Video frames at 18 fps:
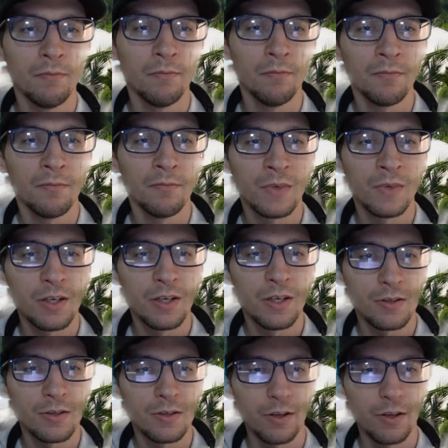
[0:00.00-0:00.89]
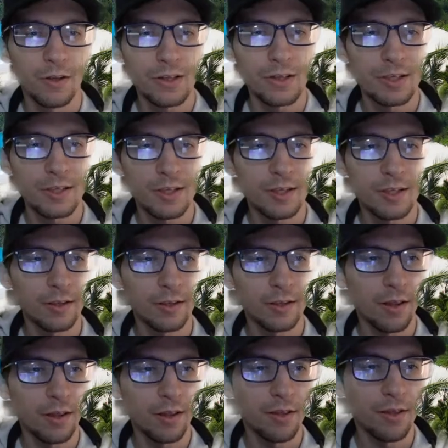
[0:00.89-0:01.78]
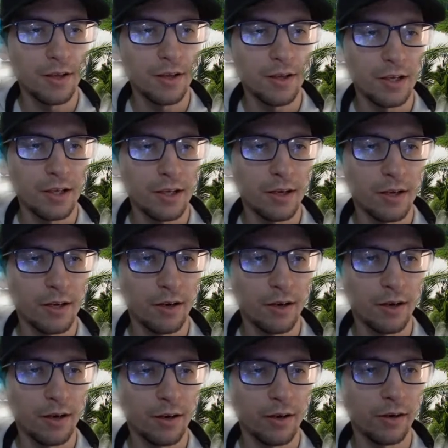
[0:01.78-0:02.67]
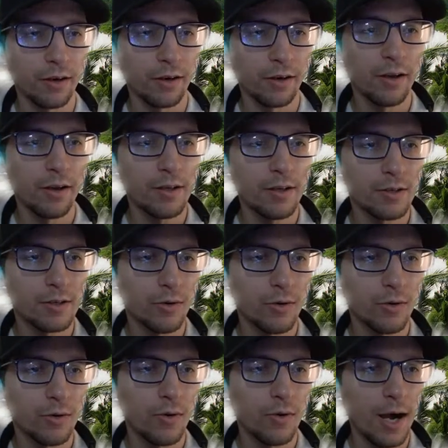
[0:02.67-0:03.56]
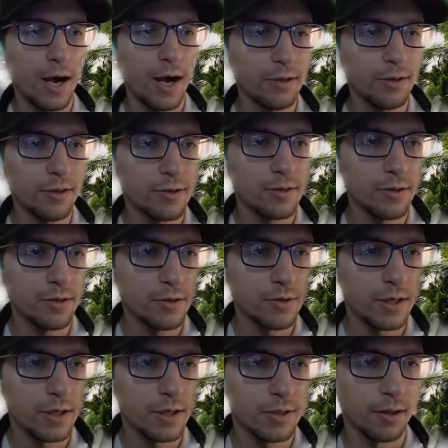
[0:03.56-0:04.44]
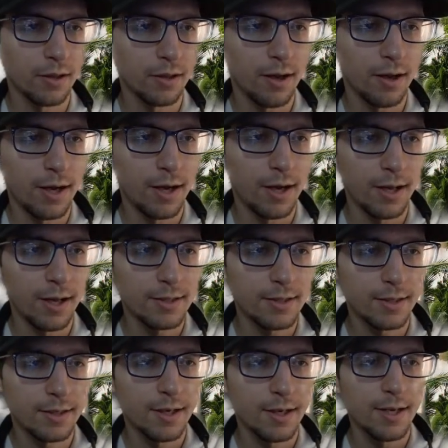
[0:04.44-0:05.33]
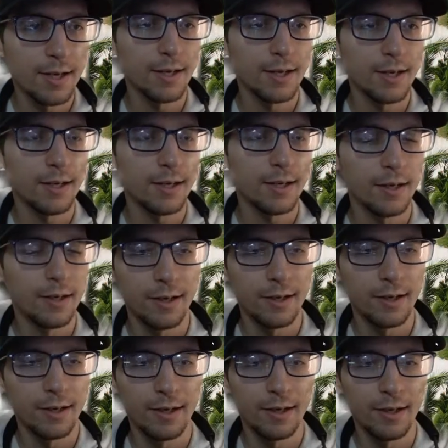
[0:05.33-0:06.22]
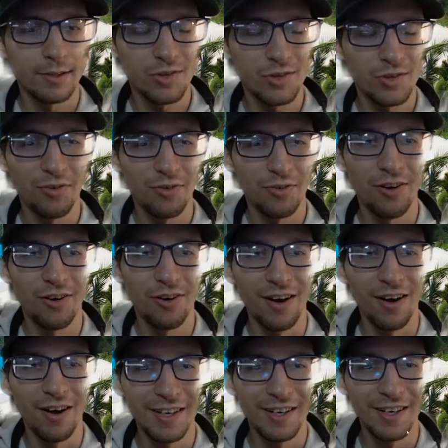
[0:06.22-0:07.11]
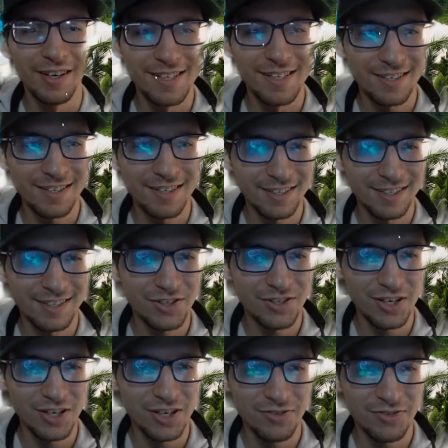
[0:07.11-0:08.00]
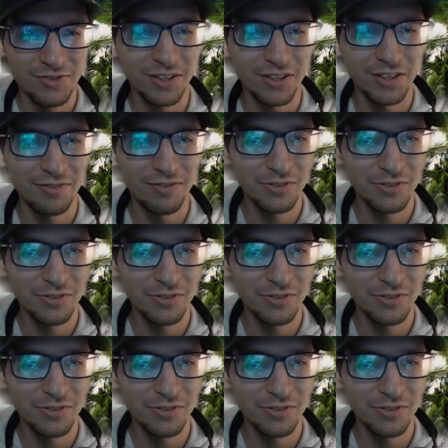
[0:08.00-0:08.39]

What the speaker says: So there's this thingy here. Alright. So I used to use this a lot. Just for fun. It's actually a stress relief tool,